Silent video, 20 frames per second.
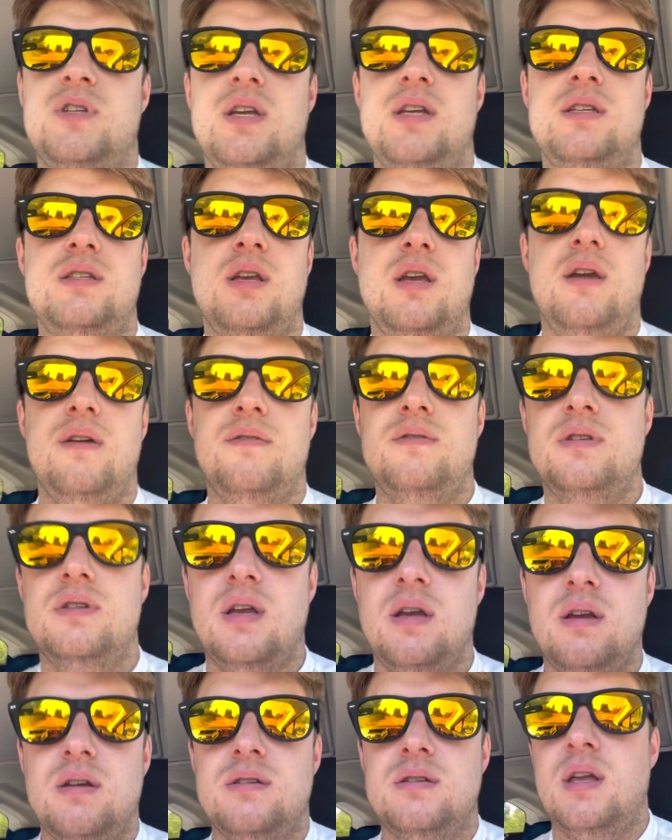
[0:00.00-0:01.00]
stay safe,
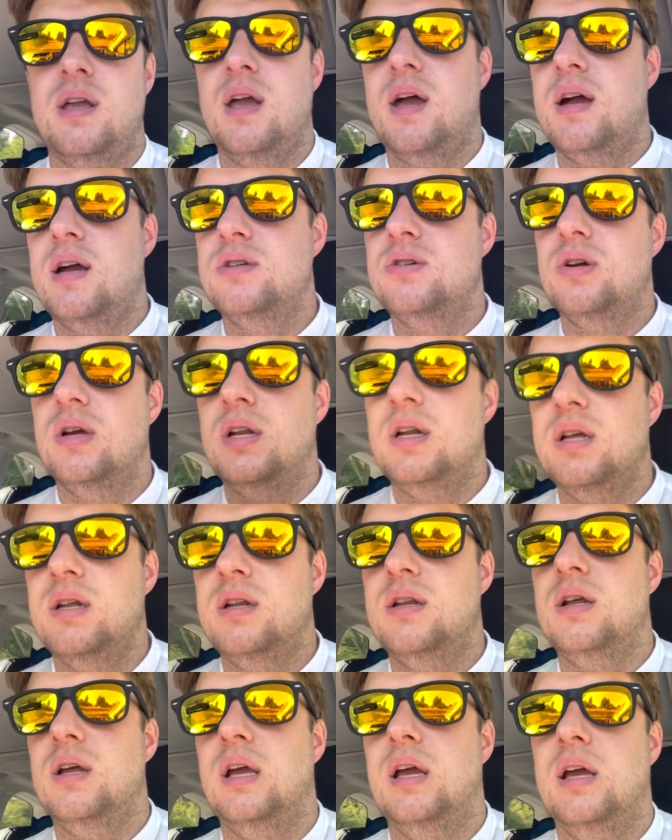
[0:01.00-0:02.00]
stay
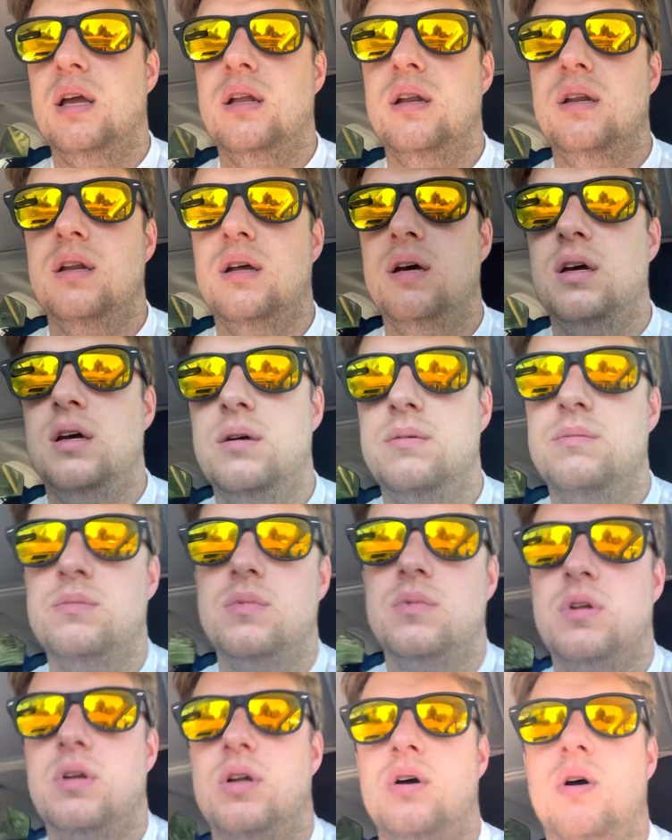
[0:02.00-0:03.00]
hydrated, and you know,